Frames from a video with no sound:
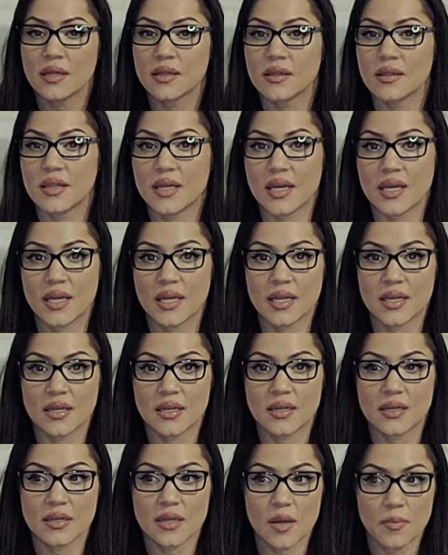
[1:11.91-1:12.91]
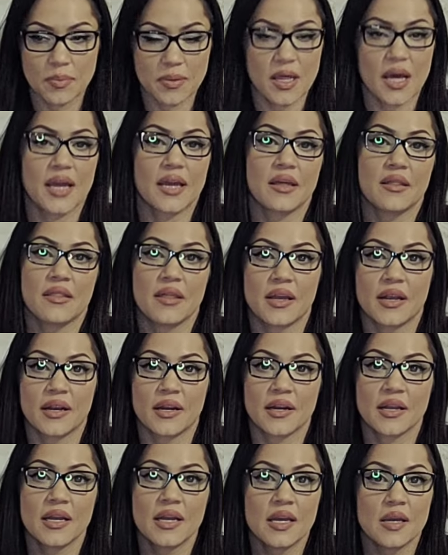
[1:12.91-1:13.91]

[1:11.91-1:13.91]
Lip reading: then apply it there.